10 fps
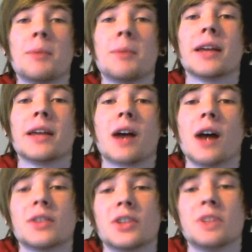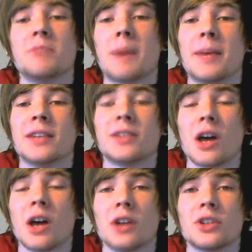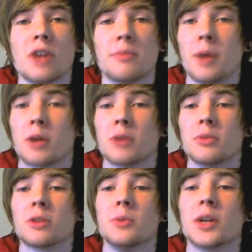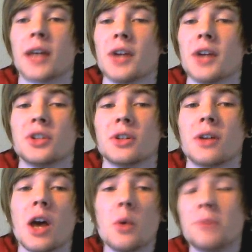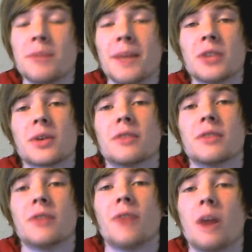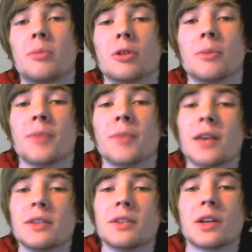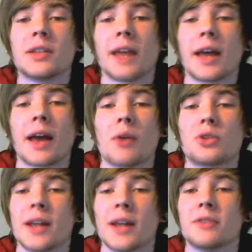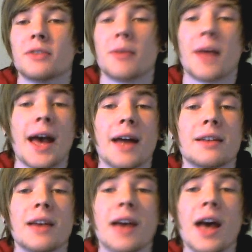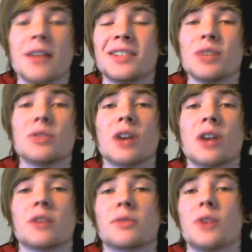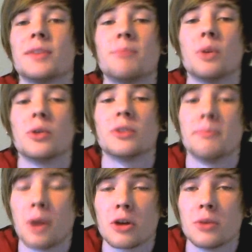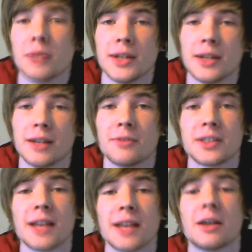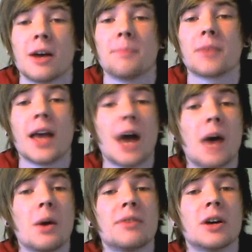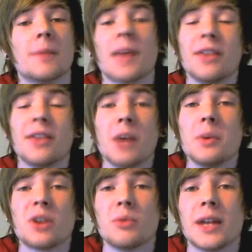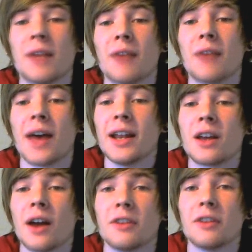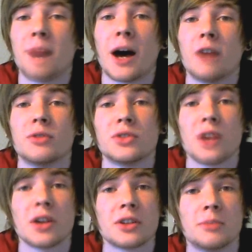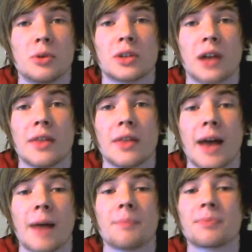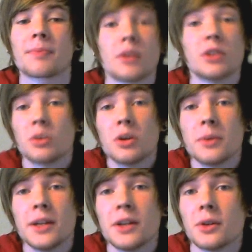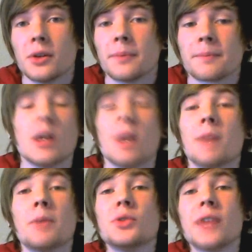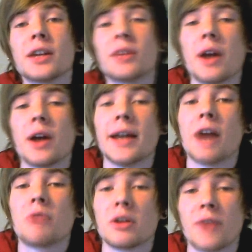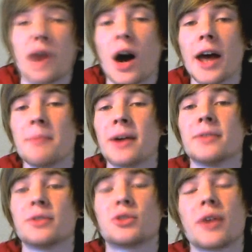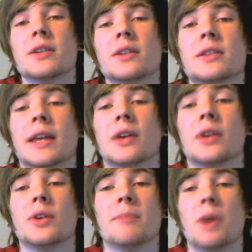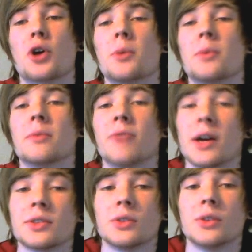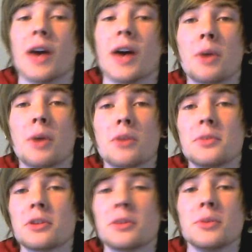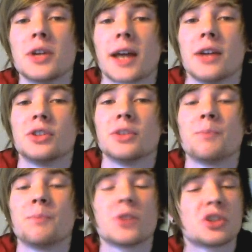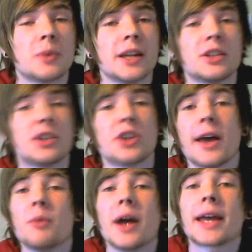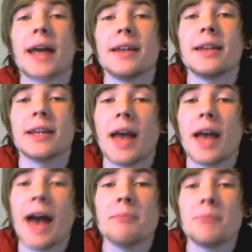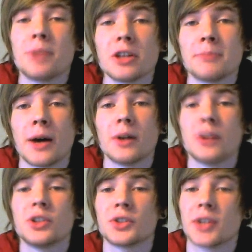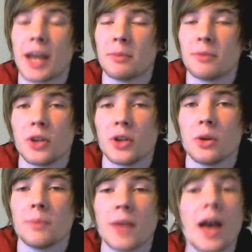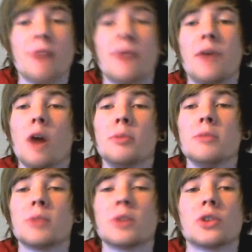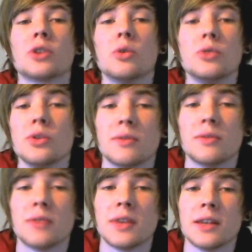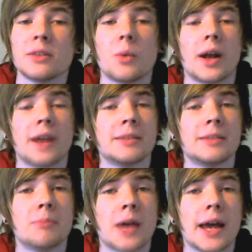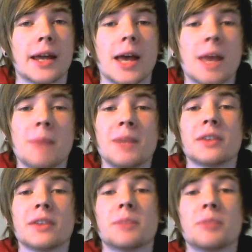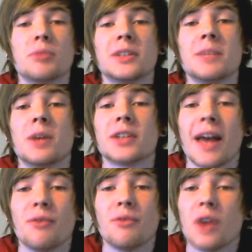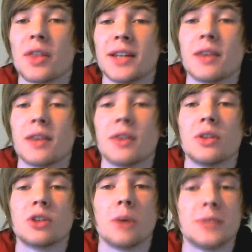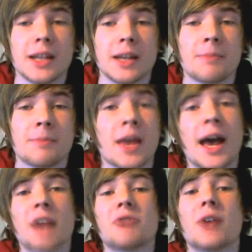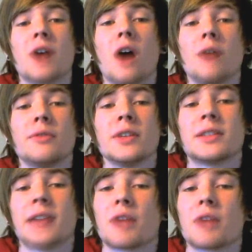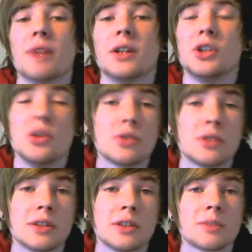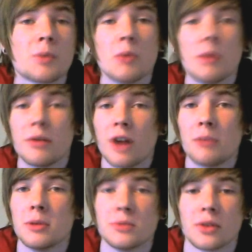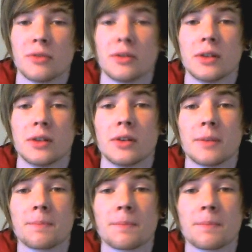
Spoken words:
Playing cards such as Bebe's Search over Pokemon Communication was better against Vileplume, since it could take out the trainers from the hand and still search for those important Pokemon you needed for setup. However, now we don't really have any kind of powerful search supporter like that. So what do? Most decks right now run off a high amount of trainers, including Pokemon Reversal, Pokemon Communication, Switch, Rare Candy, and Plus Power, just to name a few, and Vileplume blocks all use of these while it's in play, meaning that pretty much every other deck in the top tier has around half of its deck rendered useless while Vileplume's on the field.